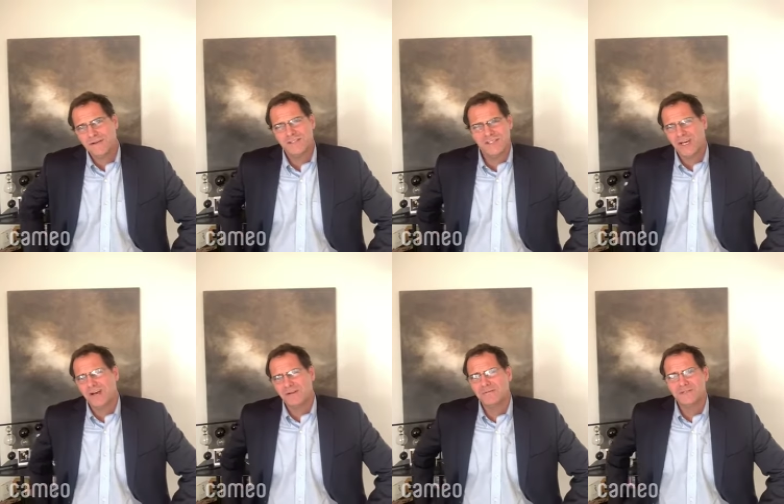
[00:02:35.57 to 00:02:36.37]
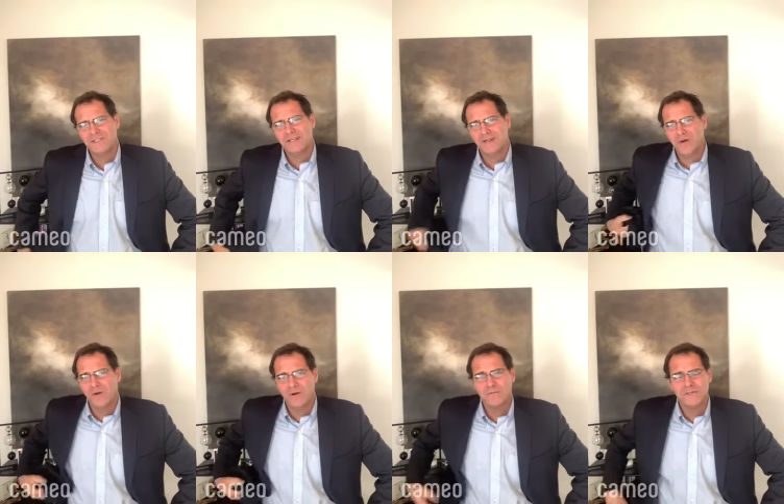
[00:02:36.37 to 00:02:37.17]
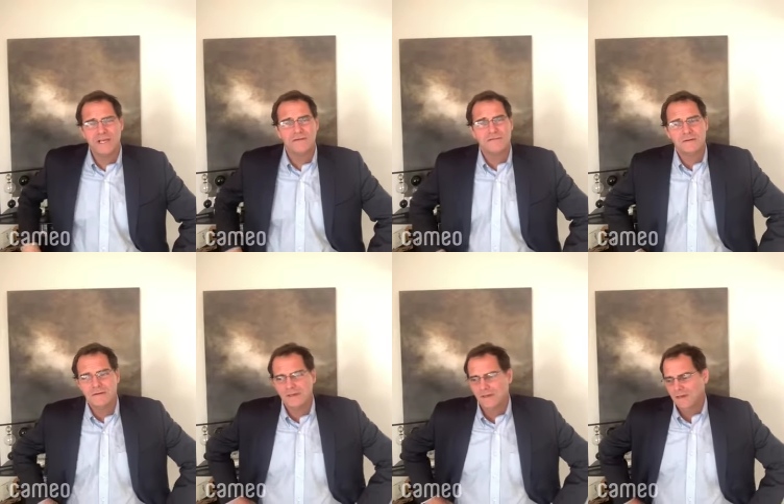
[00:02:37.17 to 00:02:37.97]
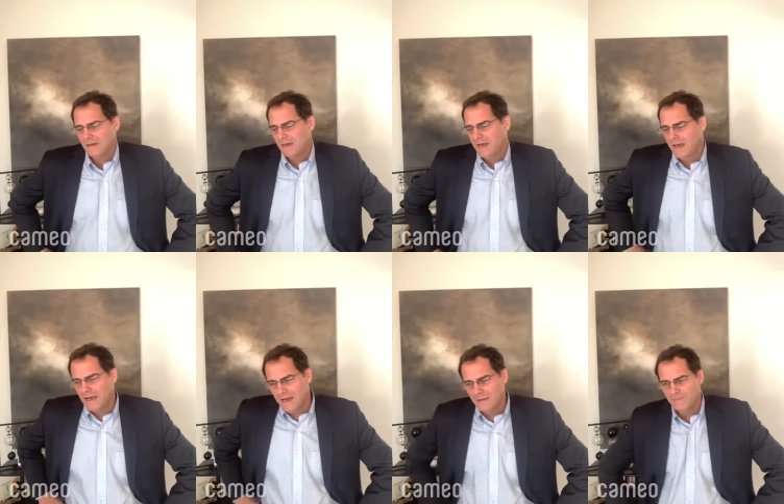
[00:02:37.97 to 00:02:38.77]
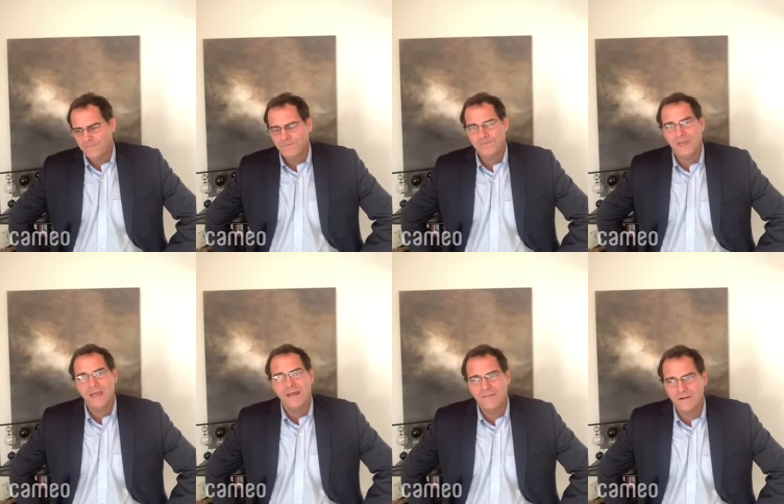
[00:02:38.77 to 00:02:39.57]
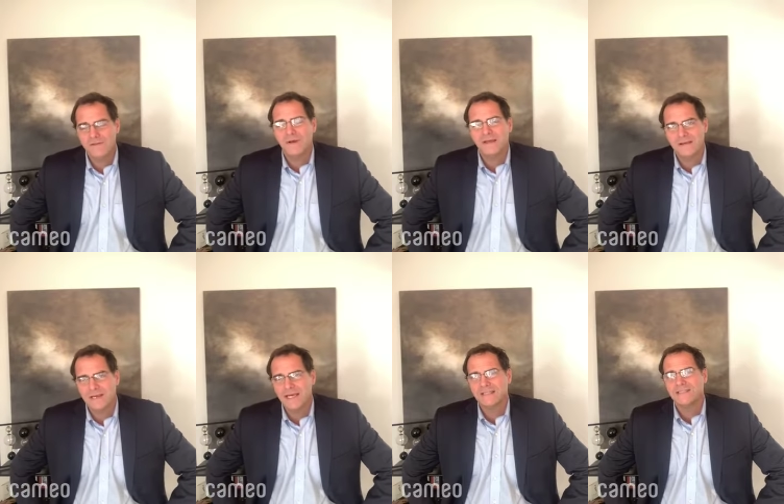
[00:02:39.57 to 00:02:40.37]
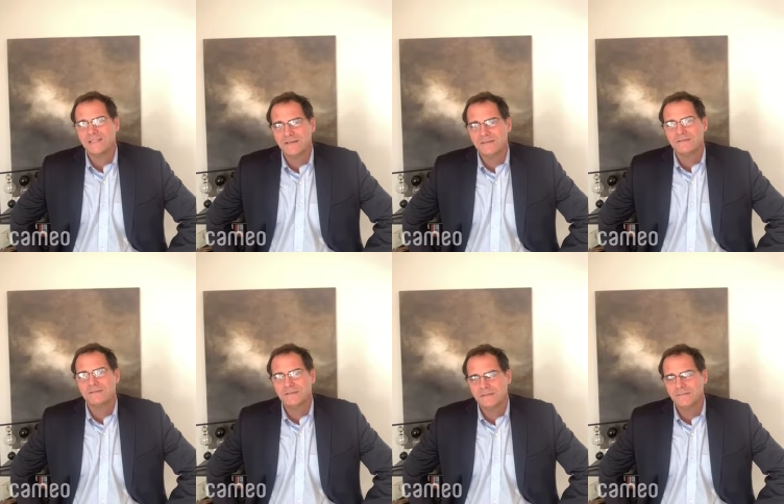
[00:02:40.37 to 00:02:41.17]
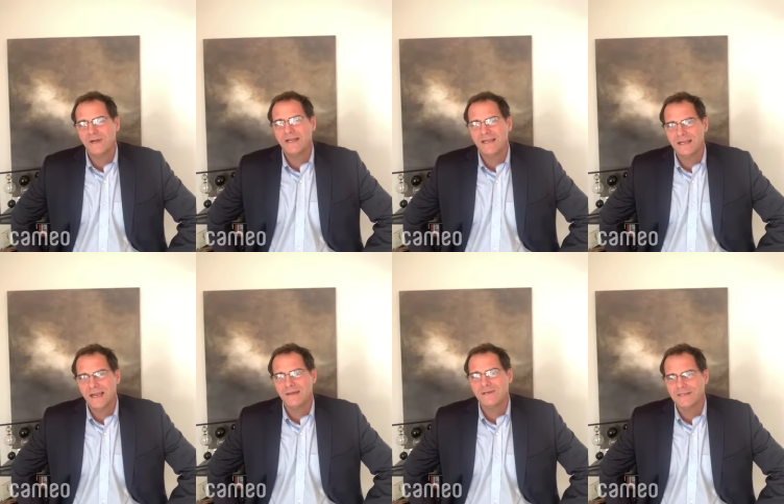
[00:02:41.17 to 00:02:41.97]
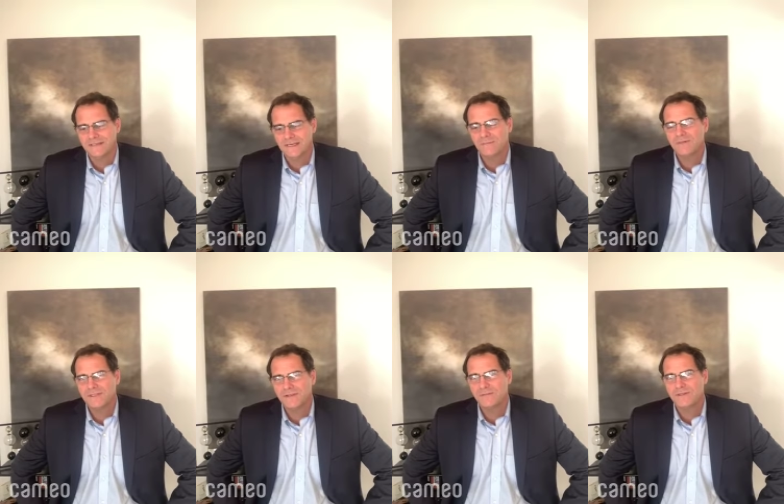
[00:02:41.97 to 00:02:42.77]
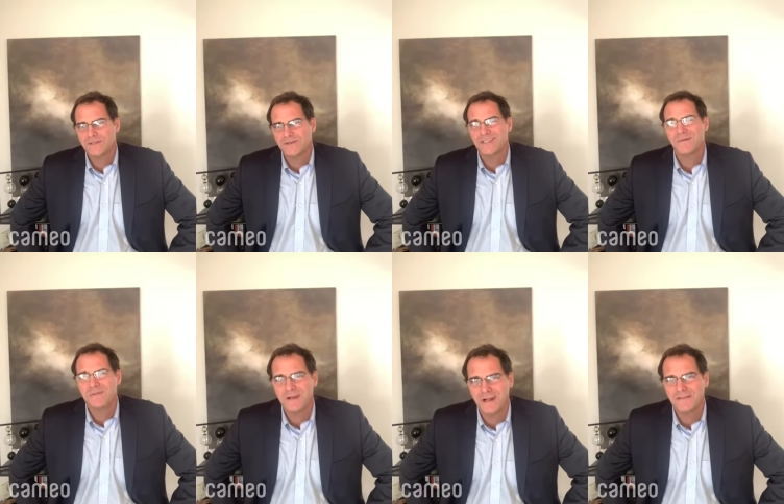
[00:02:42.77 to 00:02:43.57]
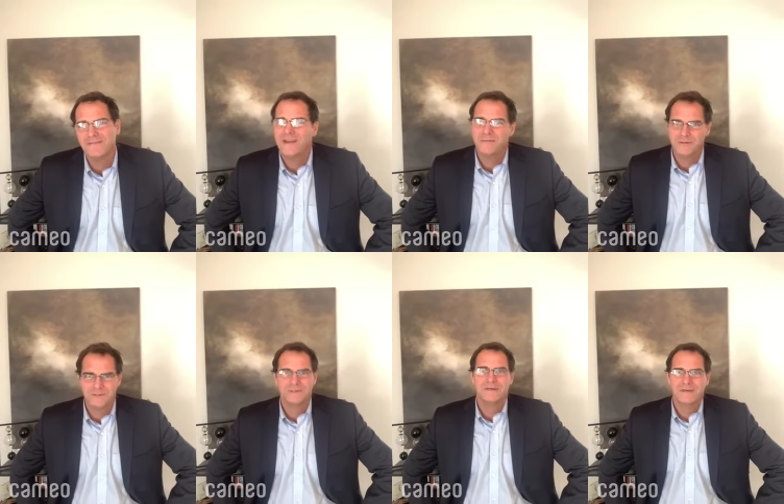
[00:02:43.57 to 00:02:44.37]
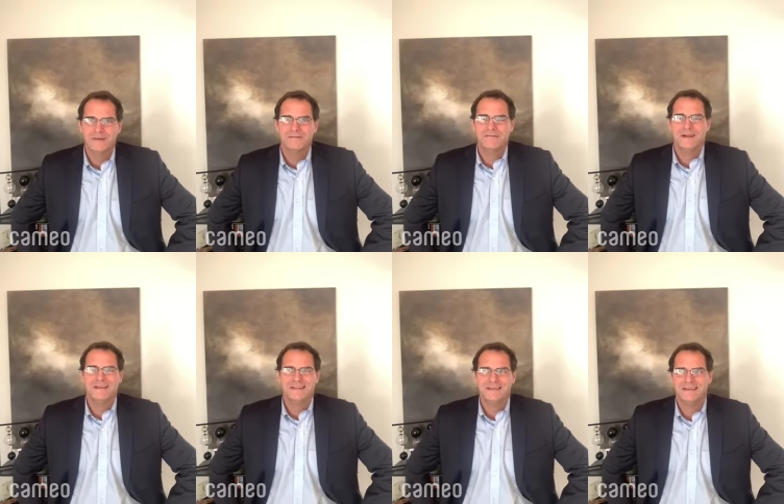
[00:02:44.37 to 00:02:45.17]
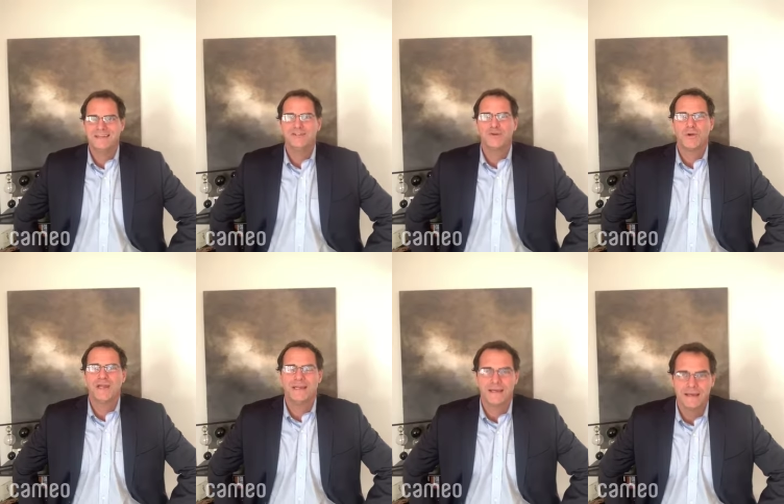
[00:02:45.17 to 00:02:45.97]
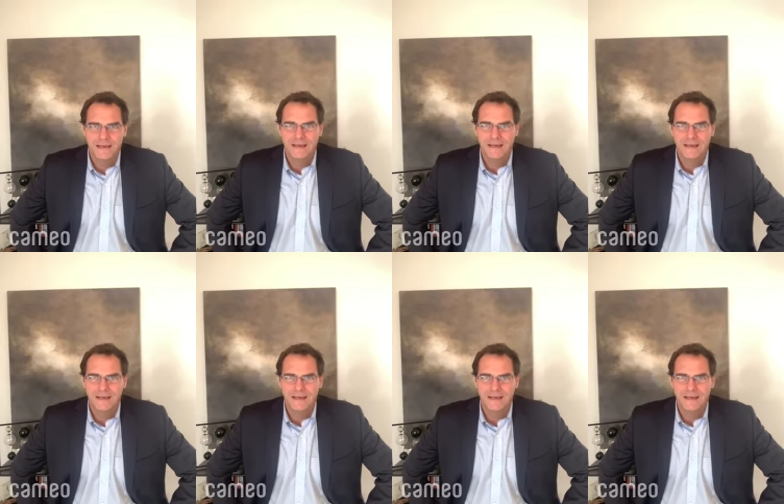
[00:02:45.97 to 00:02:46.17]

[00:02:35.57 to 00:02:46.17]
I was just talking to him, just on the horn with Jeff. Um, and I've heard about your kids too, Brady and Abby. A couple of superstars, a couple of Hall of Famers, frankly, in training.